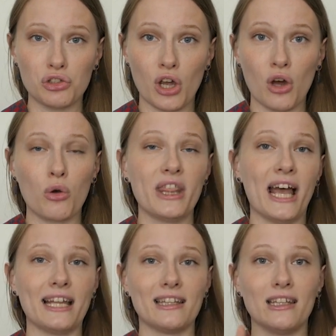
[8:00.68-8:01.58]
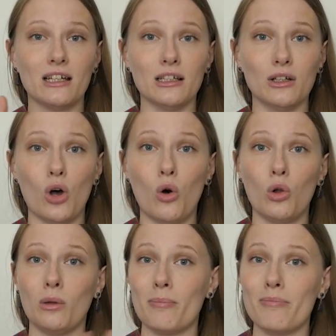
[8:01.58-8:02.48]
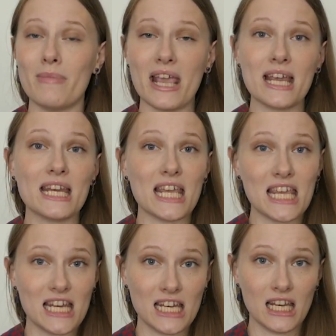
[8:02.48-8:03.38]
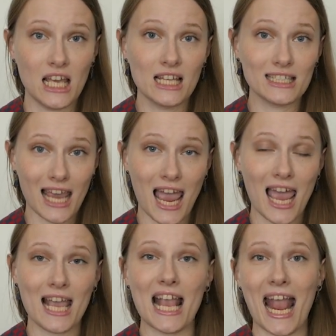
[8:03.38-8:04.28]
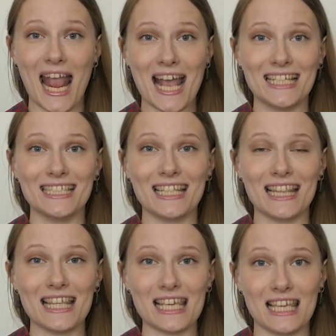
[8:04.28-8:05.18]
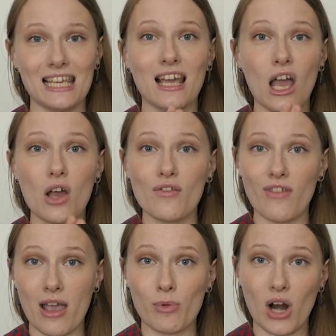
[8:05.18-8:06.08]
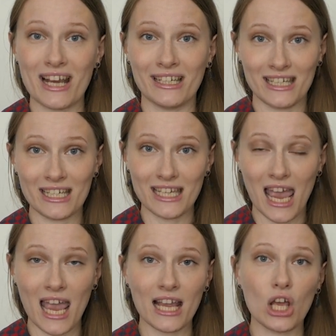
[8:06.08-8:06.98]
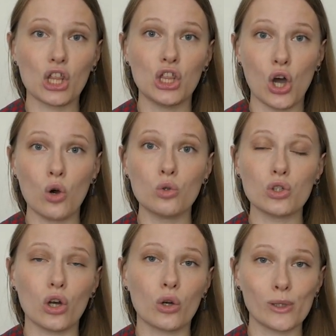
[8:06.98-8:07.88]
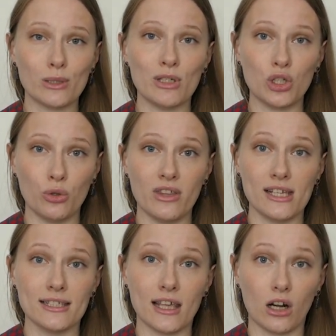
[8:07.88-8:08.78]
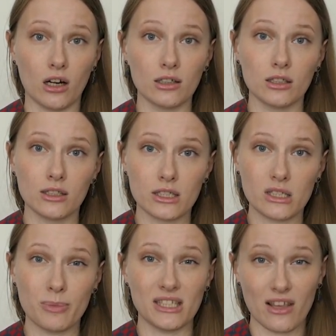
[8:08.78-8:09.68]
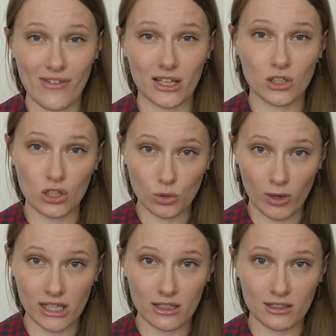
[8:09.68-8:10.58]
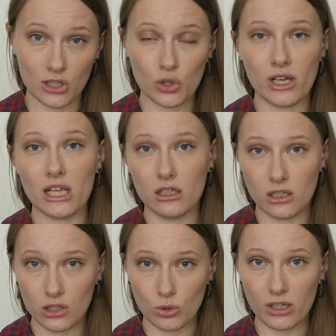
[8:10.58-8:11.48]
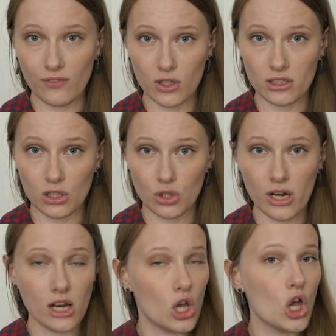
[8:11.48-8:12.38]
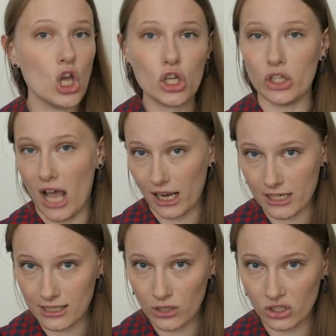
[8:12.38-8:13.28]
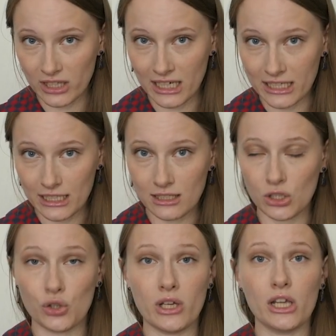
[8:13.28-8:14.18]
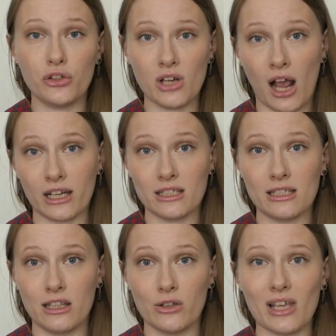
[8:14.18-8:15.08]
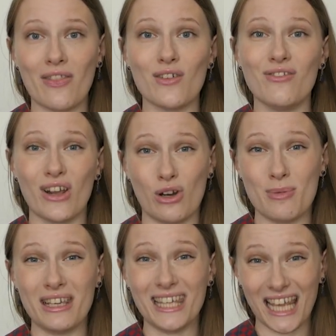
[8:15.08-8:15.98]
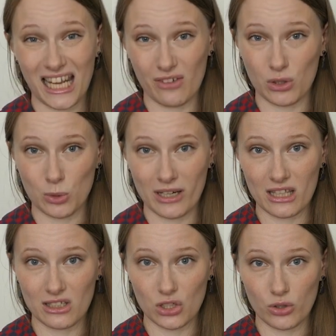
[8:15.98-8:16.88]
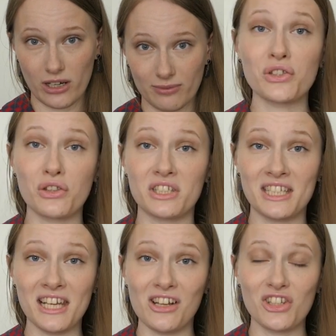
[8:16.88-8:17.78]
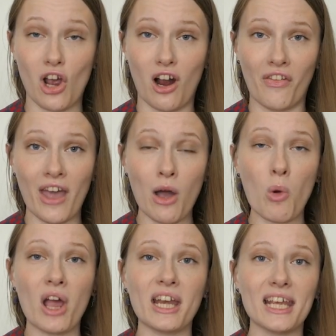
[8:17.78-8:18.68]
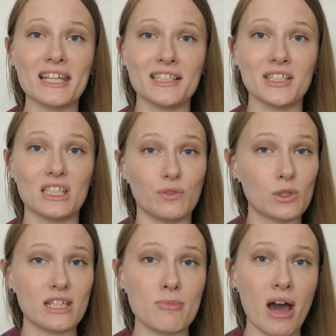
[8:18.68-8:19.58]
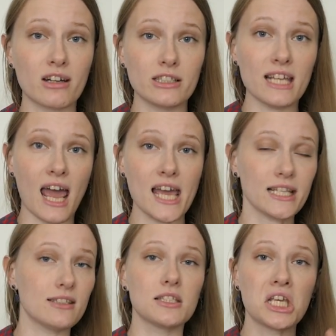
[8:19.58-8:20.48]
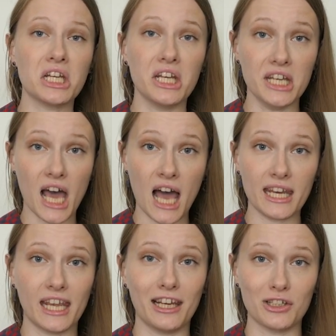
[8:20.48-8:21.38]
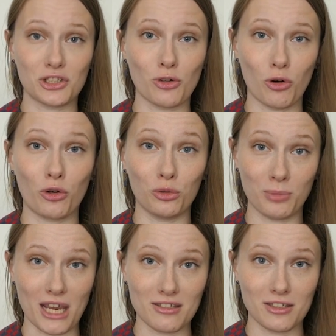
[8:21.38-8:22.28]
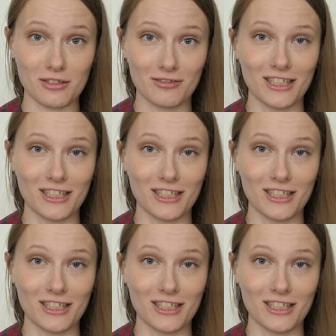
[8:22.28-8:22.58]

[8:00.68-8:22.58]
know that the whole made in tag and the fiber ID tag, those are going to be two things that are specific to the 20th century into the 21st century. You're not going to see those in the 19th century, and you're not going to see those at the very beginning of the 20th century. So the TLDR on that one is, if you see modern tags, not a historical piece.